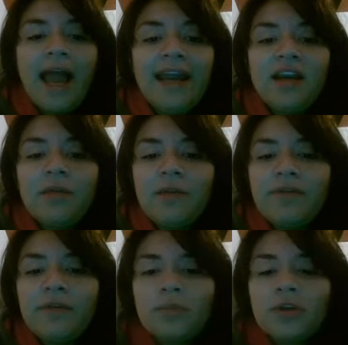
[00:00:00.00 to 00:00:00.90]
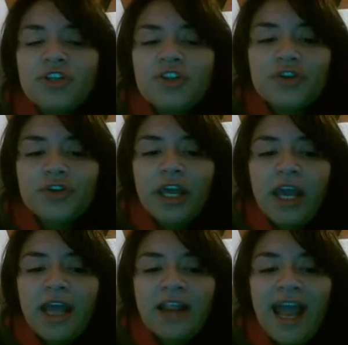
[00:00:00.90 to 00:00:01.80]
I didn't play football
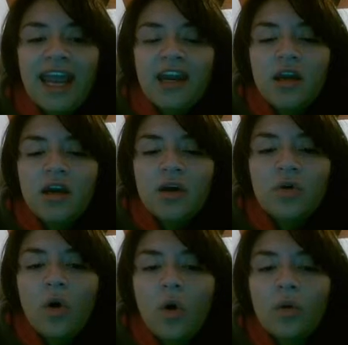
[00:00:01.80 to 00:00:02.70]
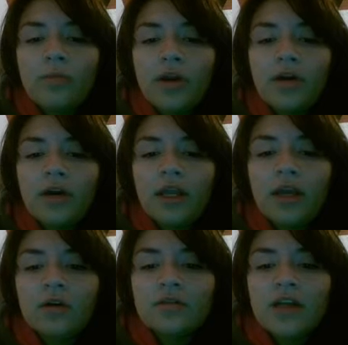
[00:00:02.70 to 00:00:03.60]
yesterday and I didn't go home
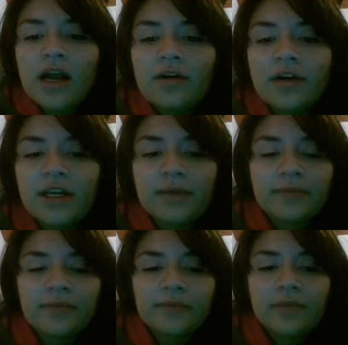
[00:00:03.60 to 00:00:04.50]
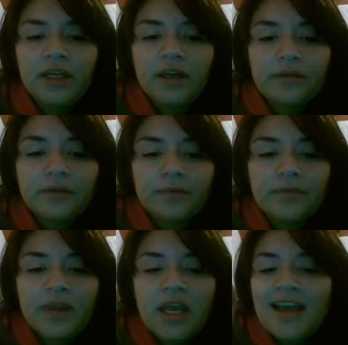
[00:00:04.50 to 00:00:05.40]
early on Saturday. Be careful.
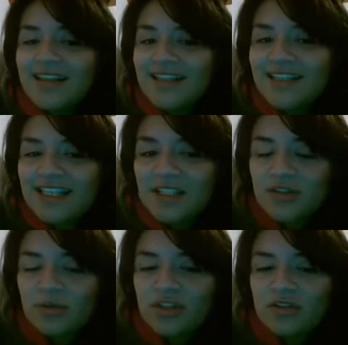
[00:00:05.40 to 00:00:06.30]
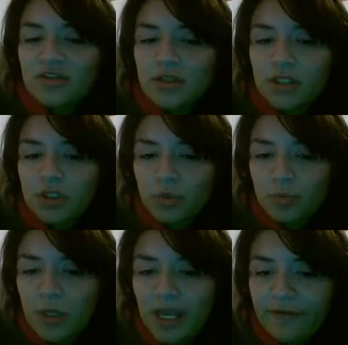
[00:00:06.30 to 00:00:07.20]
There's no question. Did you
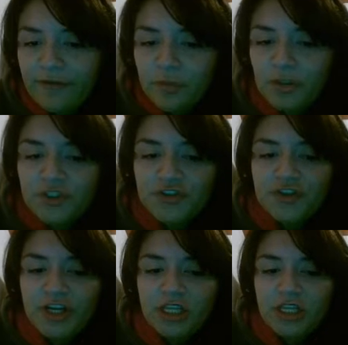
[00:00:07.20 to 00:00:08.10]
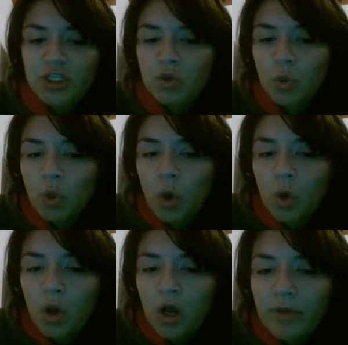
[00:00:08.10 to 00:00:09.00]
play football yesterday? Did you
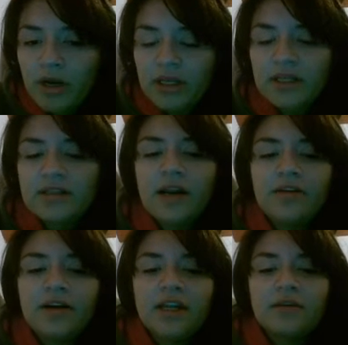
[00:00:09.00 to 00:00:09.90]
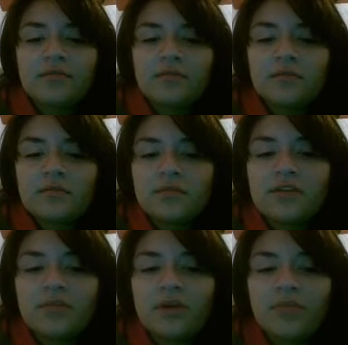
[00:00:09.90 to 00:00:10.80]
go home early on Saturday?
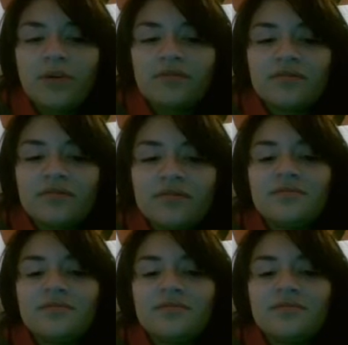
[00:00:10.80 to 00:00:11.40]
Remember,